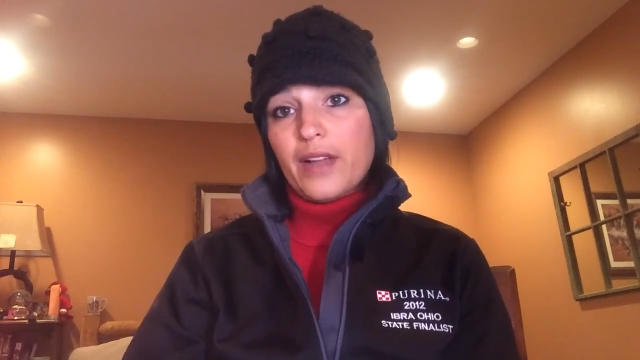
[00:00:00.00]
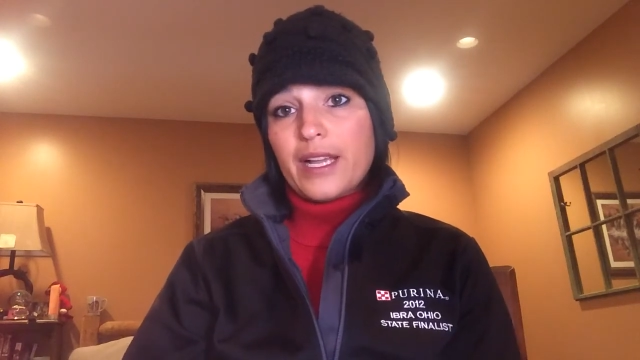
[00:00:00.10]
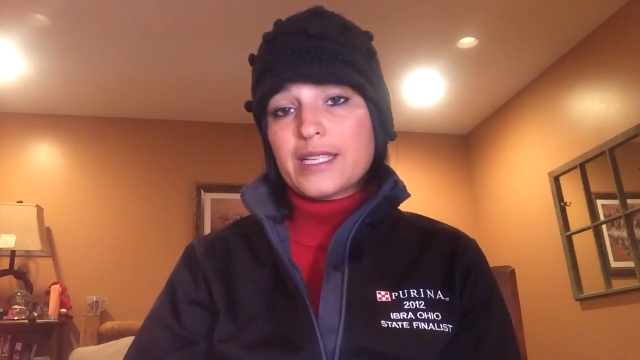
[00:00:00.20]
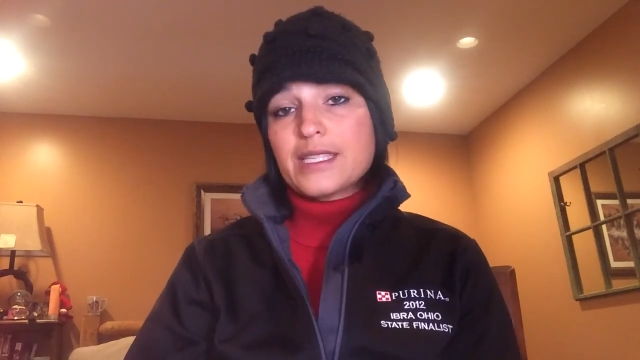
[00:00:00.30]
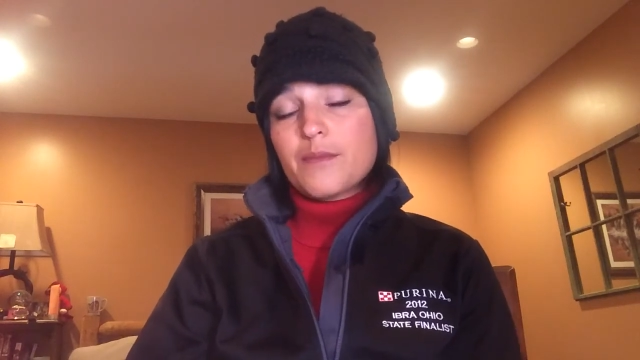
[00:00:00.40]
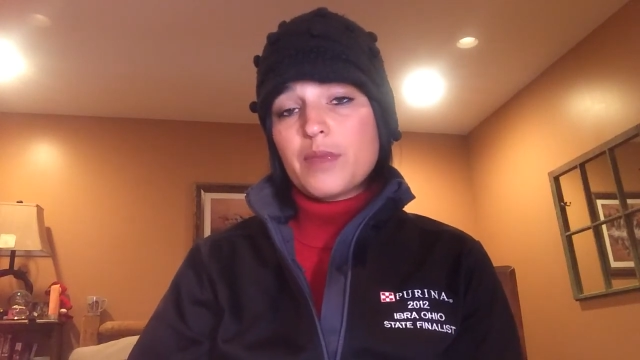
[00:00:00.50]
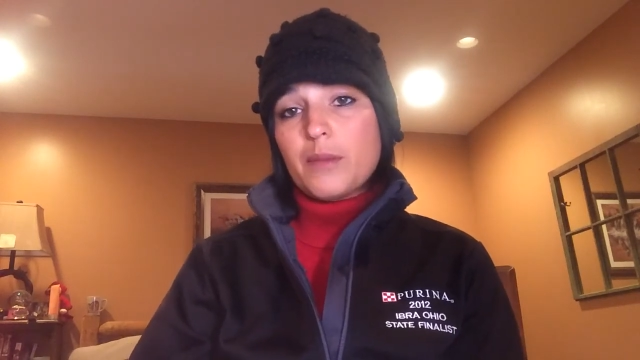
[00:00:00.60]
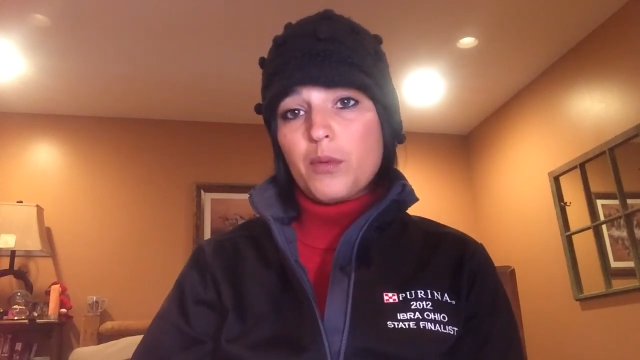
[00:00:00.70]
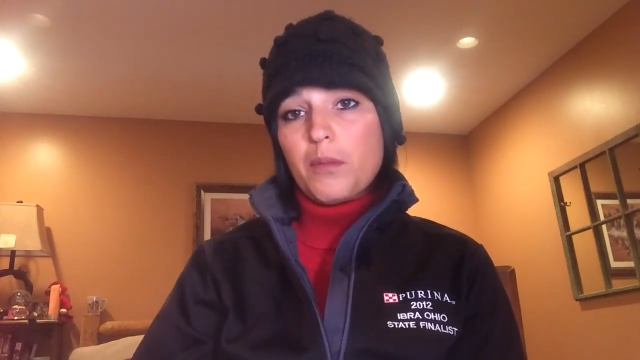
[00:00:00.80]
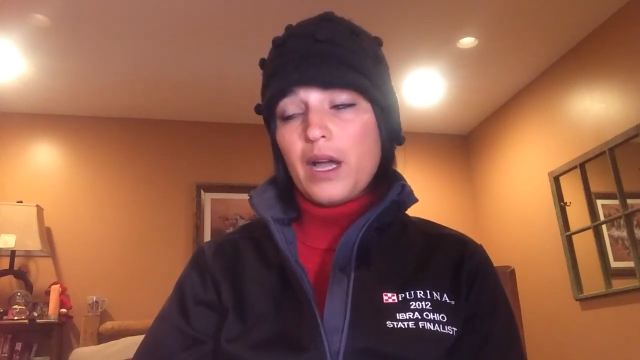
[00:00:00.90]
I guess some
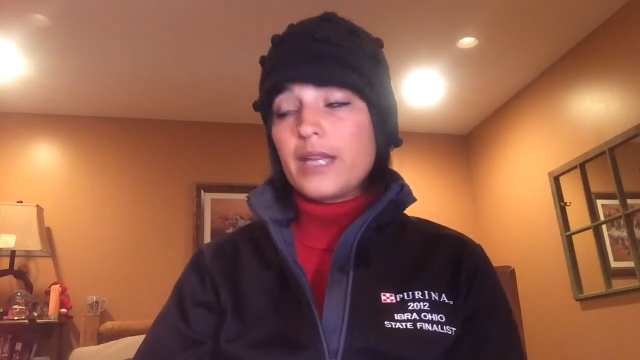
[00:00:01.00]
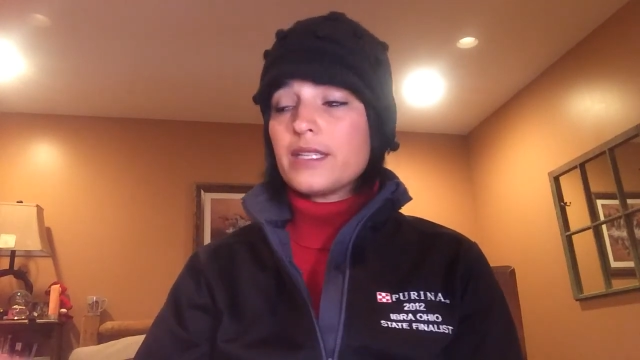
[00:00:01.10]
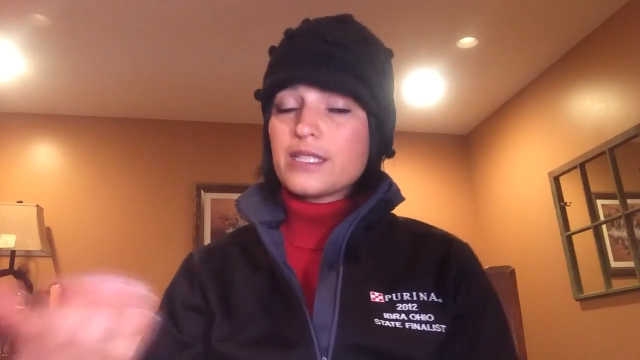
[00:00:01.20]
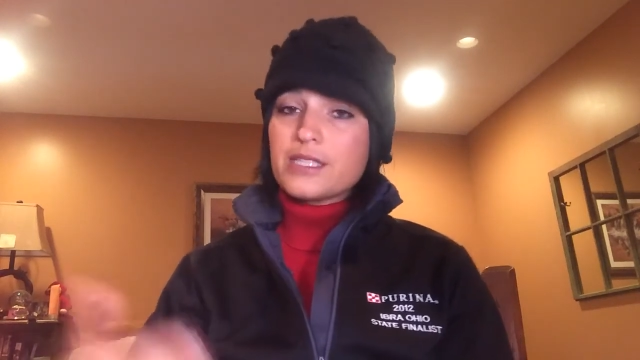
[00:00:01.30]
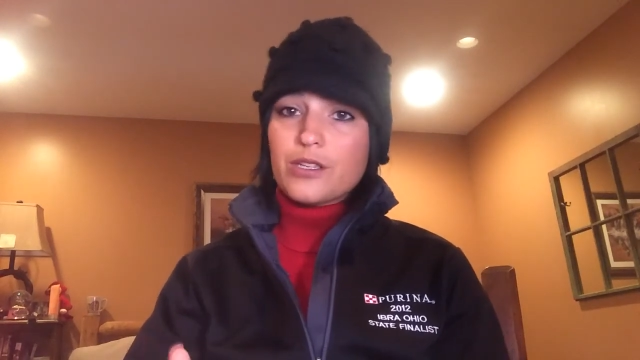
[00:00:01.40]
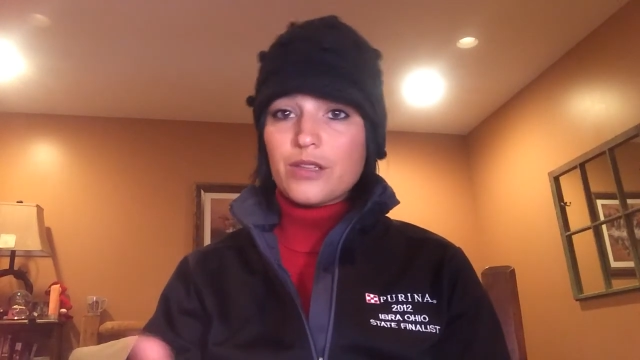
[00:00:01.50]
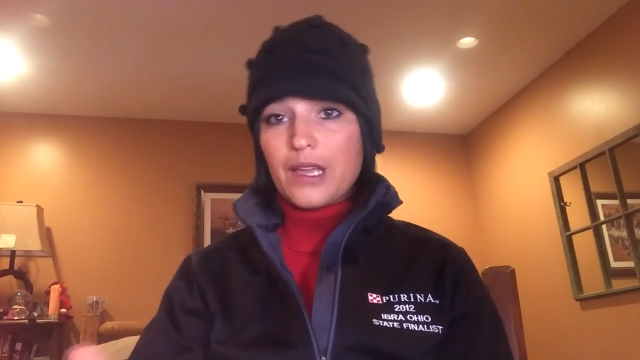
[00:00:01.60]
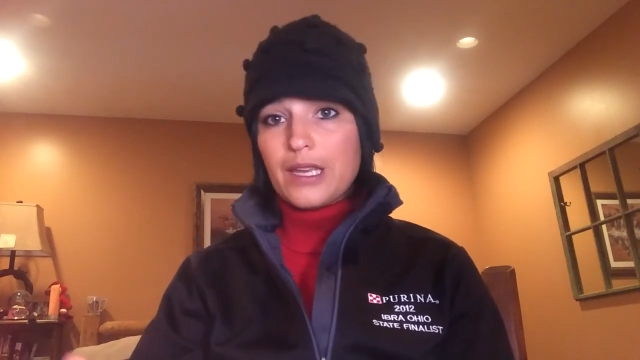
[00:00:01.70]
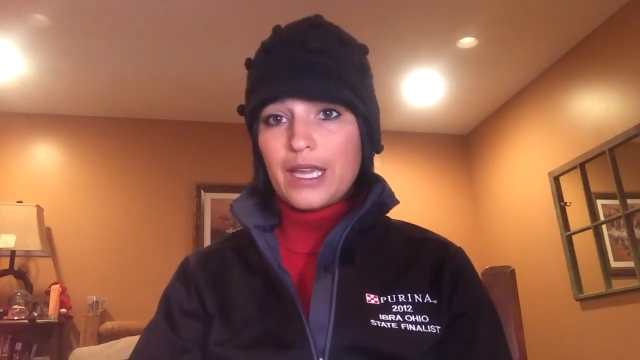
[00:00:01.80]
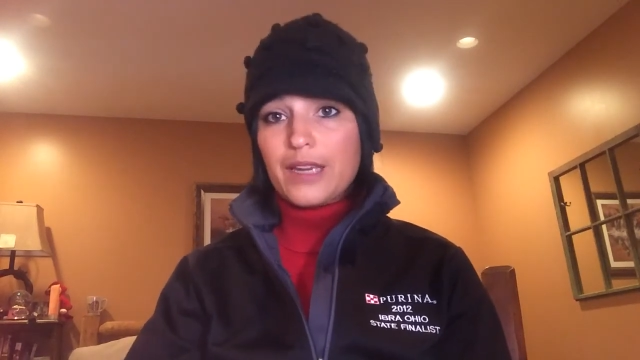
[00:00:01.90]
people might consider
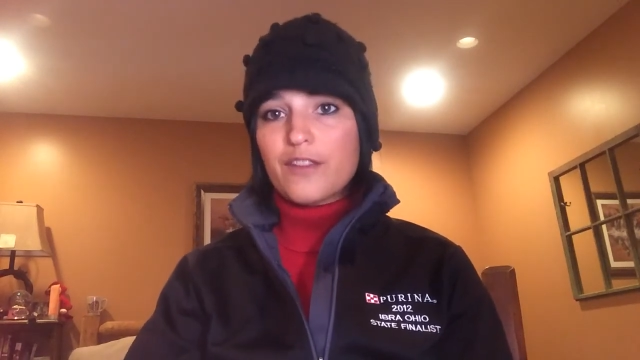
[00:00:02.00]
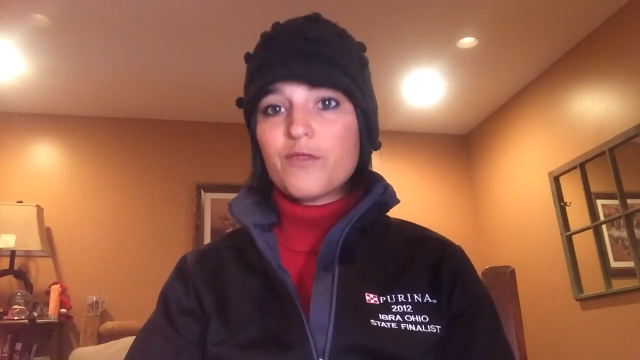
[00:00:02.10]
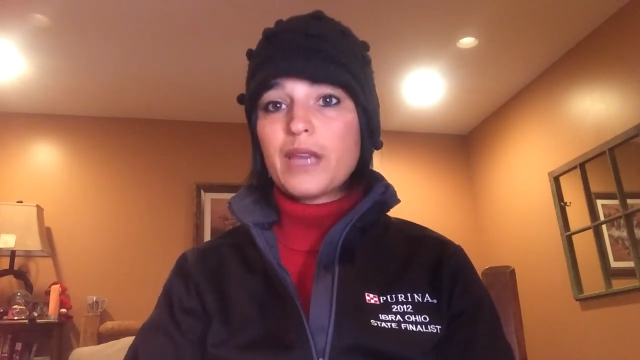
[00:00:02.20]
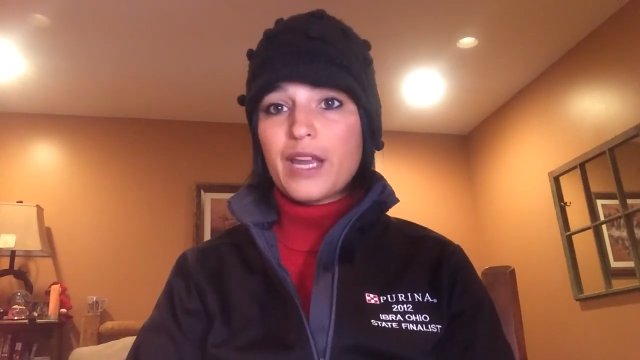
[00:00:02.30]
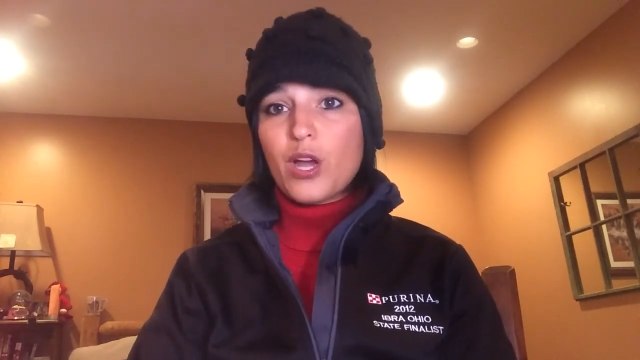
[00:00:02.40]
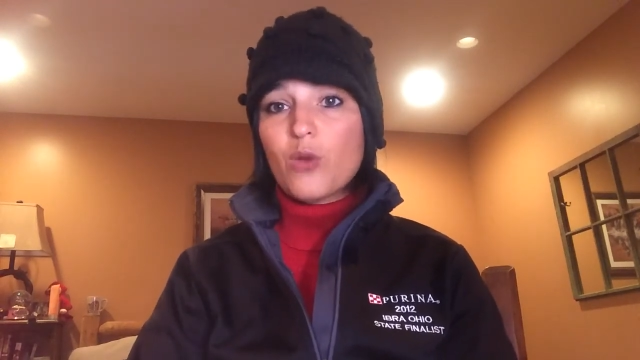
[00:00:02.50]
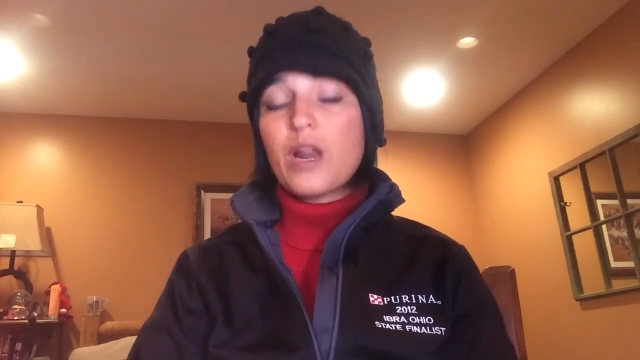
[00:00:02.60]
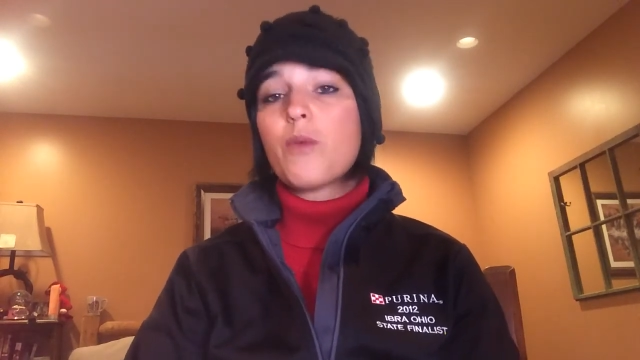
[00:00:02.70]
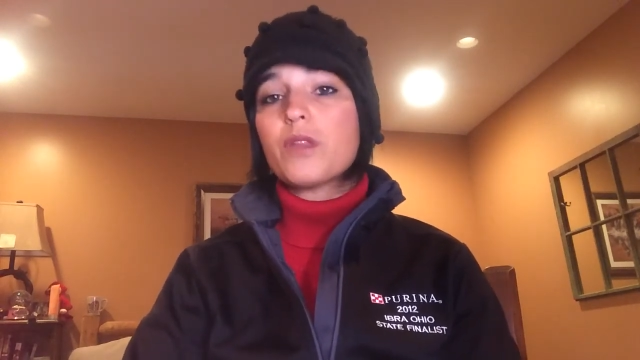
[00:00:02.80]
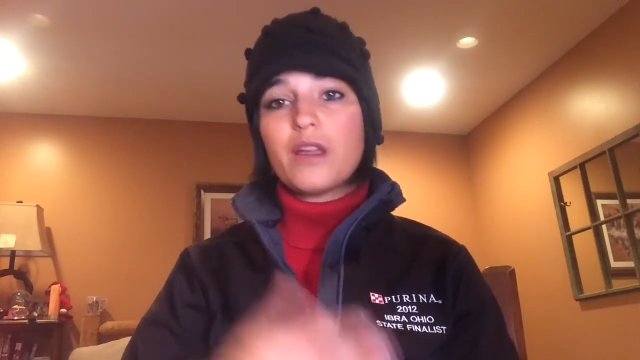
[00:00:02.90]
that negative, but I don't.
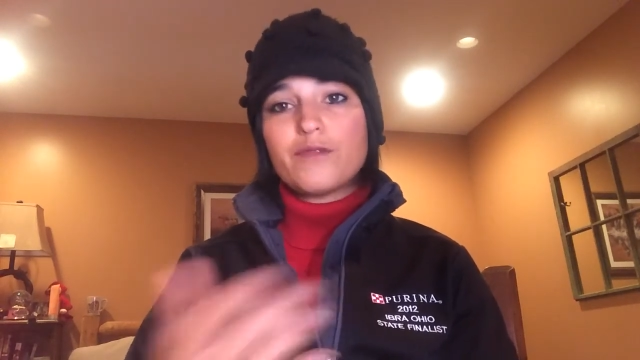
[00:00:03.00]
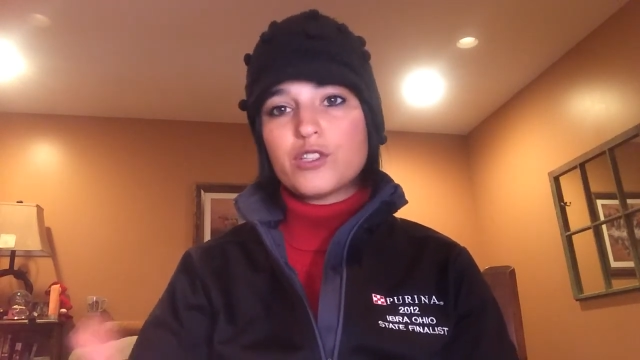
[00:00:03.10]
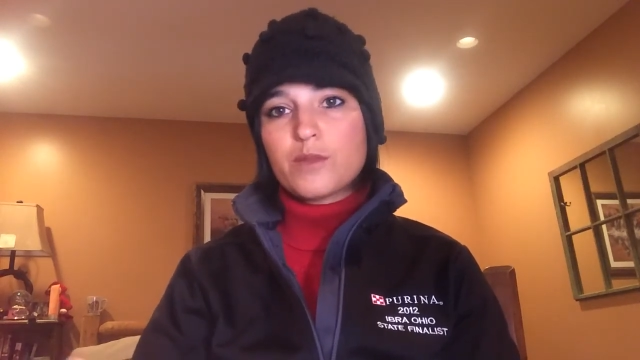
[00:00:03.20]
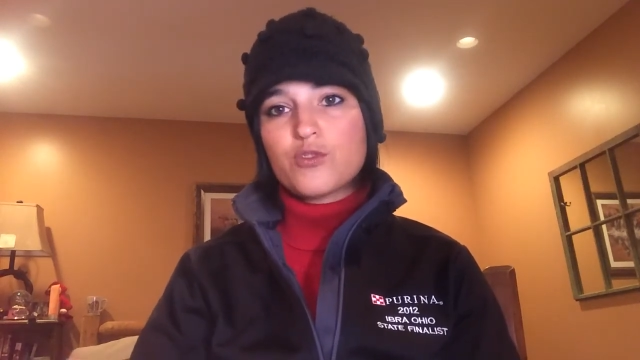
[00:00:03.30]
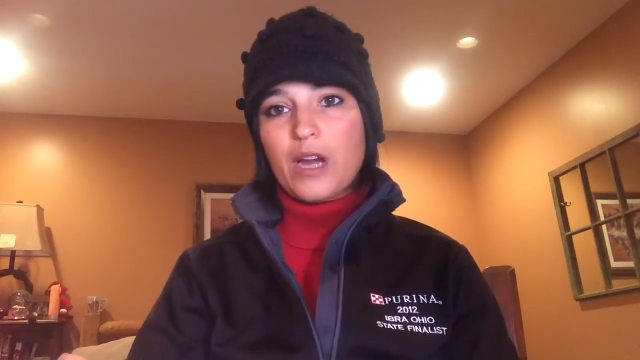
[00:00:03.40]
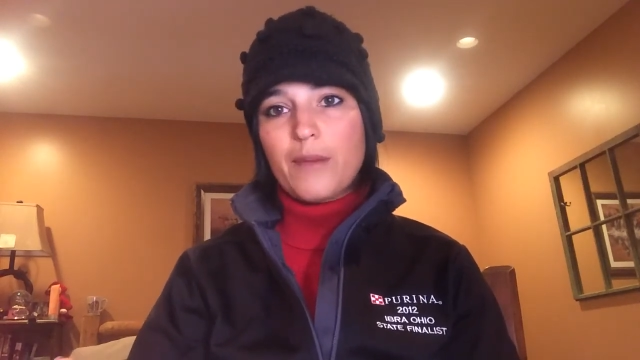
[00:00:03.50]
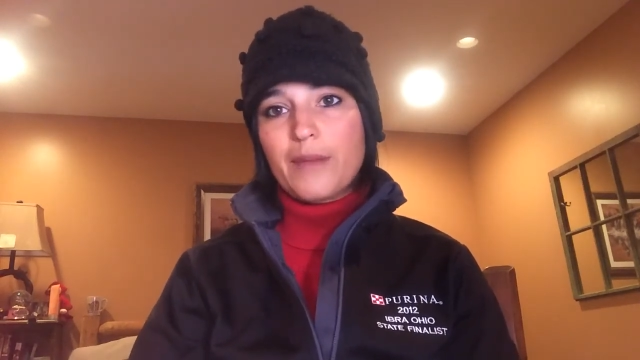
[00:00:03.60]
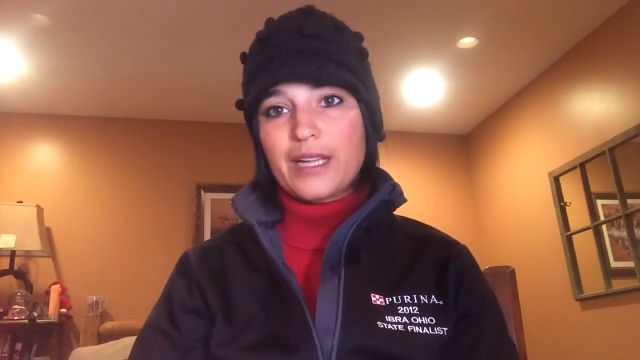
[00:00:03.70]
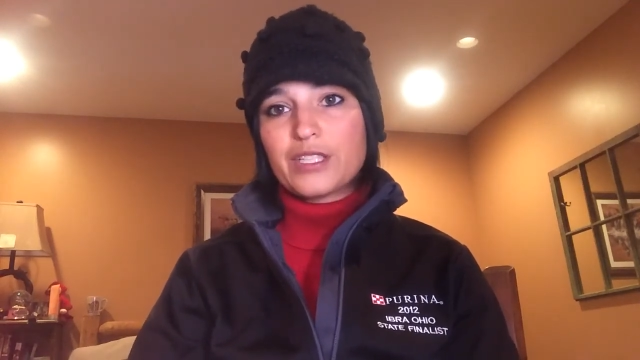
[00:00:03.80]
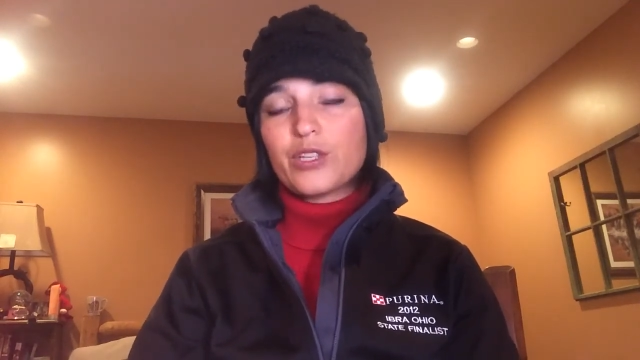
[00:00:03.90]
I would love to subscribe
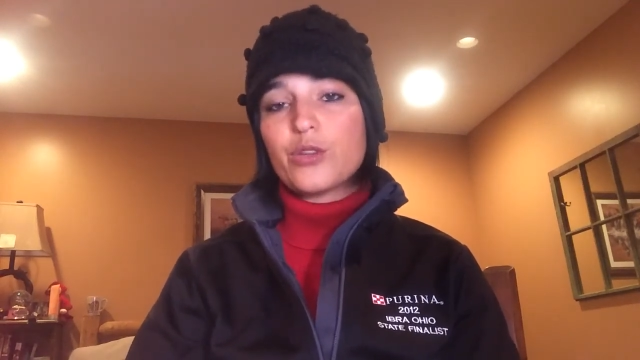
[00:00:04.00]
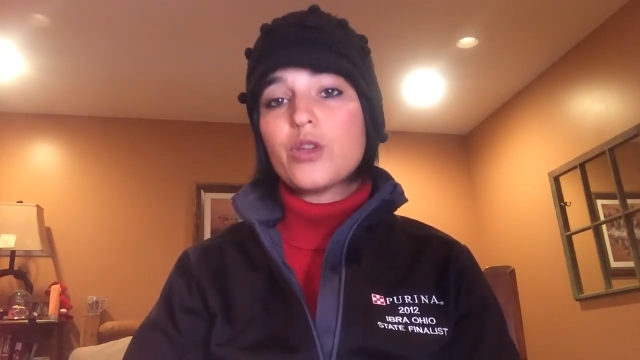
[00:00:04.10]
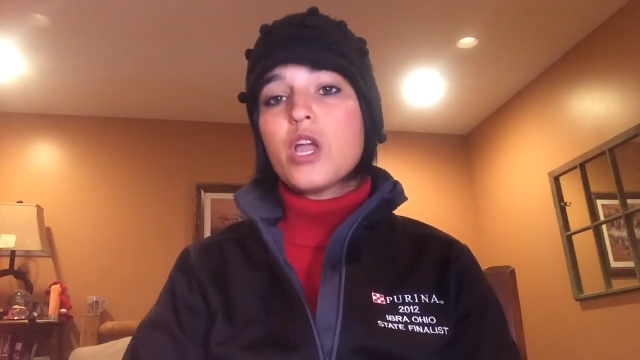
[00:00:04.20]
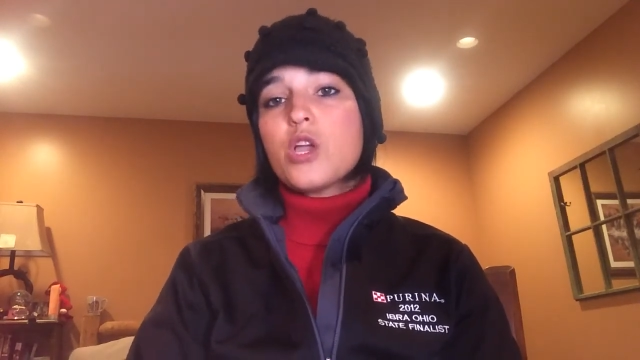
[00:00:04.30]
back to you.